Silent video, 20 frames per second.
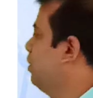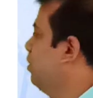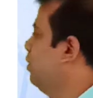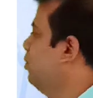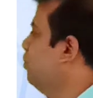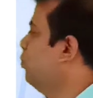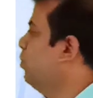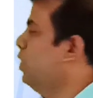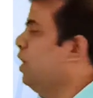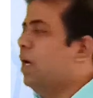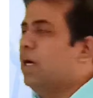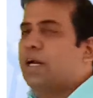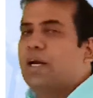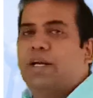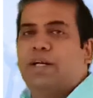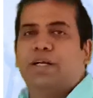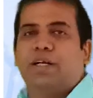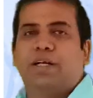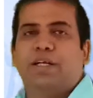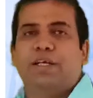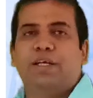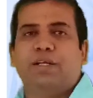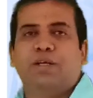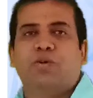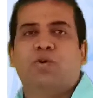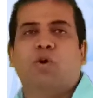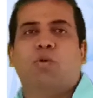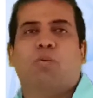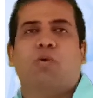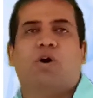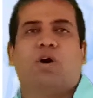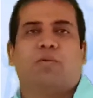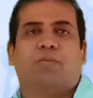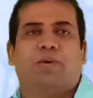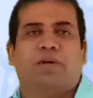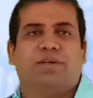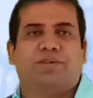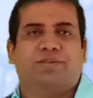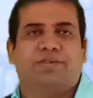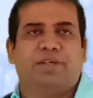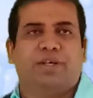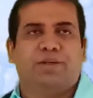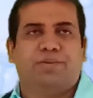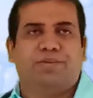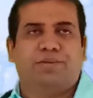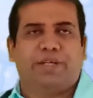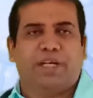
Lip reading: you will again go for first step,